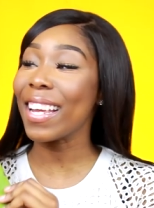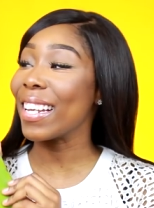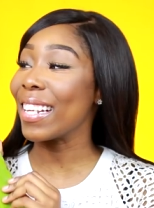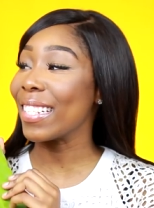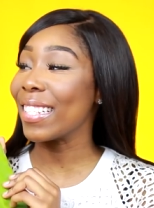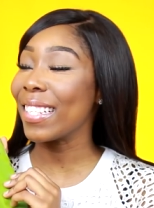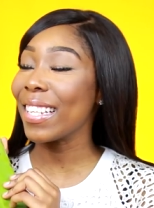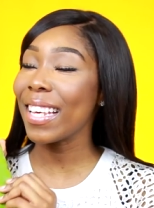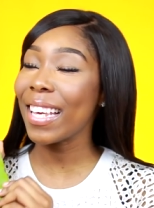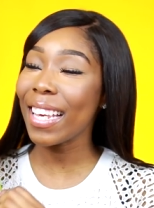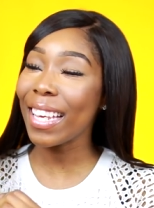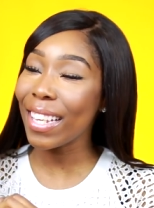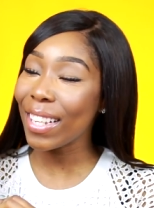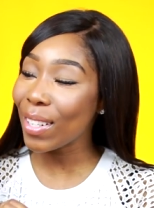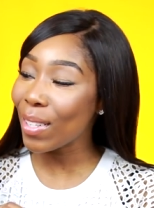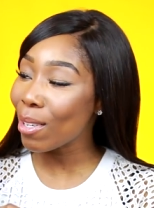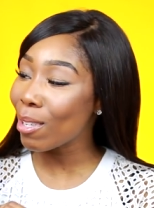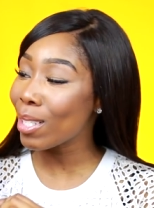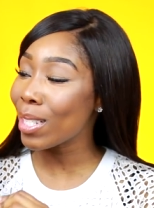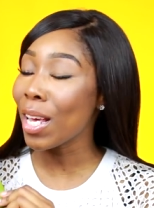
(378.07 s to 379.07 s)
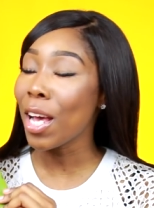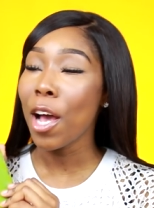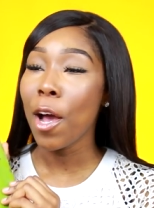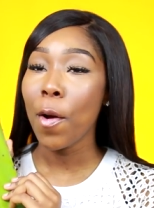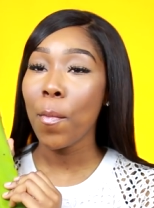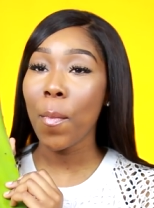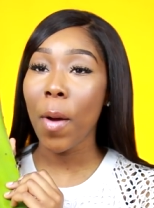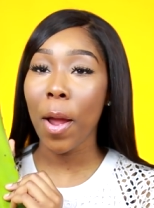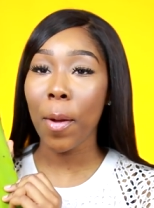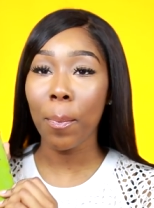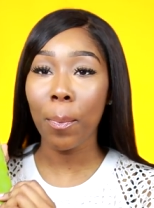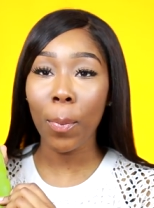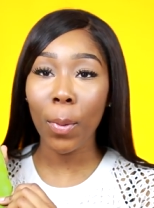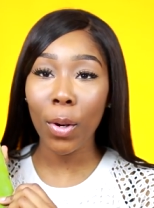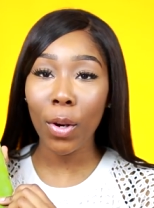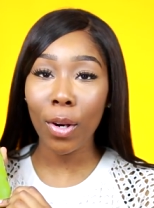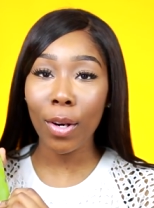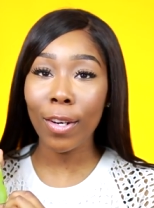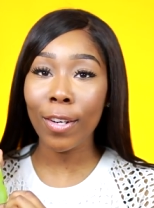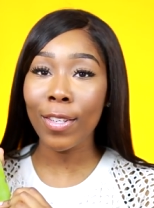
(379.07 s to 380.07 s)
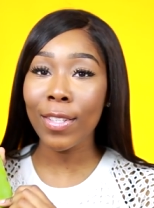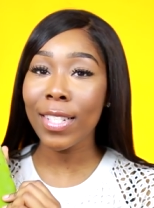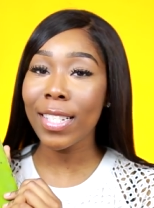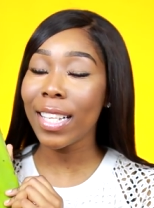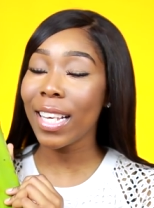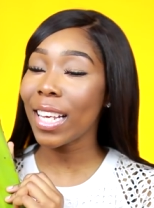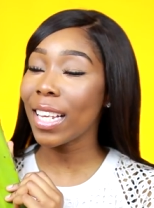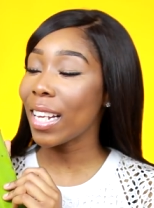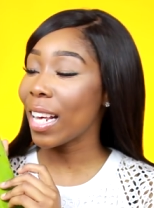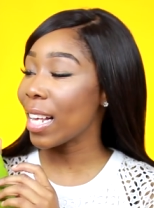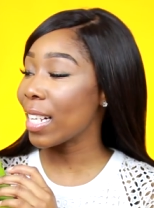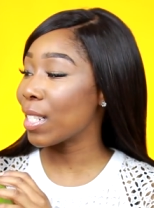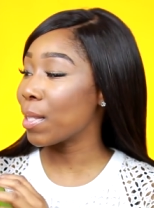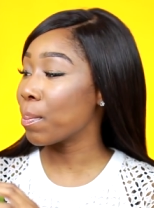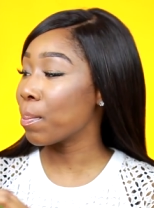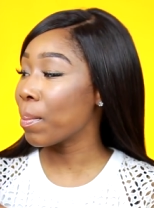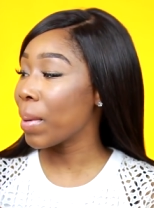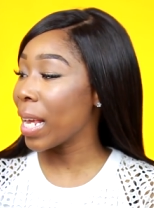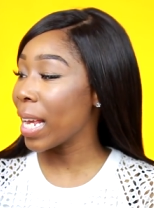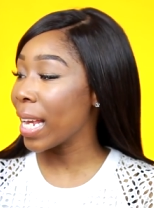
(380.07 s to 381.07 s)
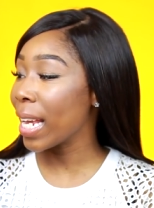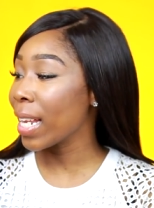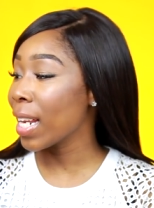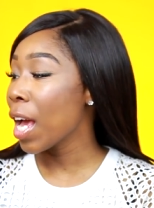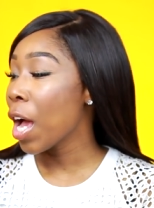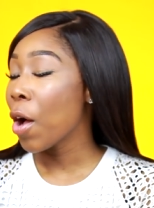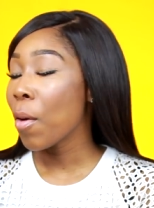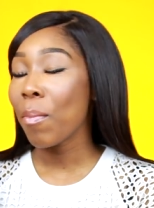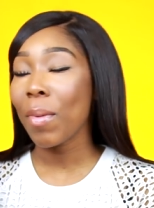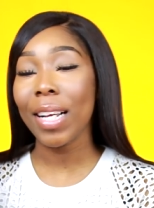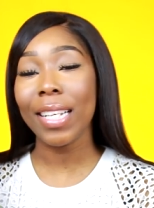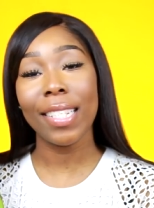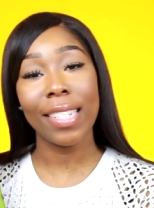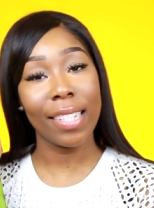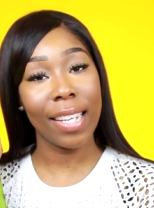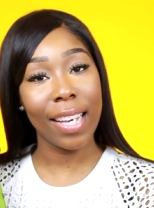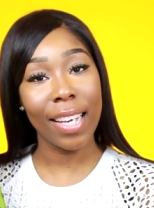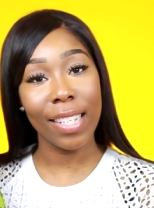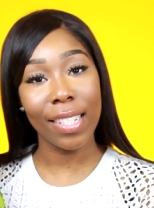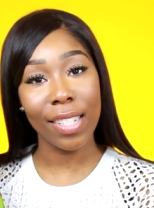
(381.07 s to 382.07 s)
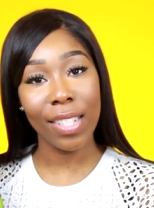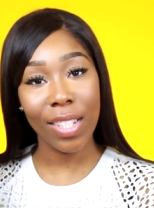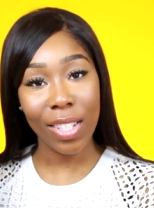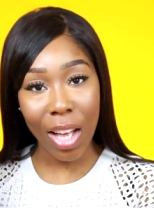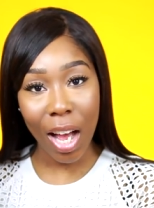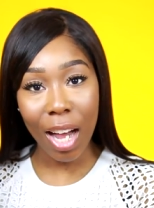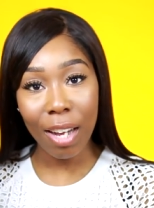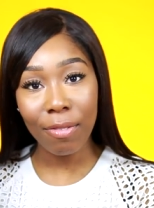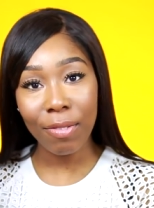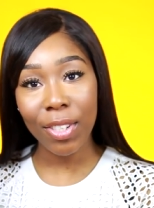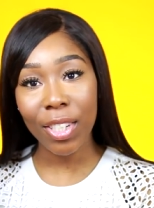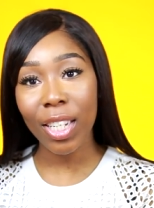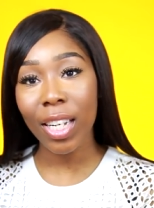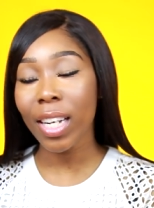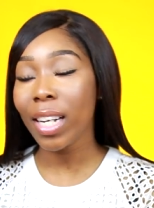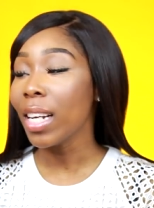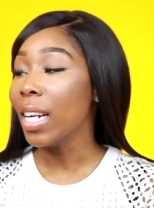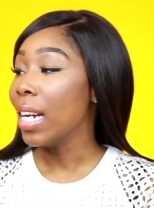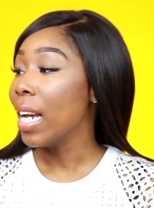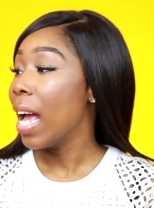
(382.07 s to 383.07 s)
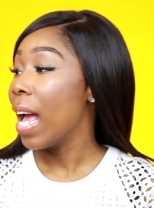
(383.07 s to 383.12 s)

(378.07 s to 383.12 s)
It has healed my burns, it has made my skin softer,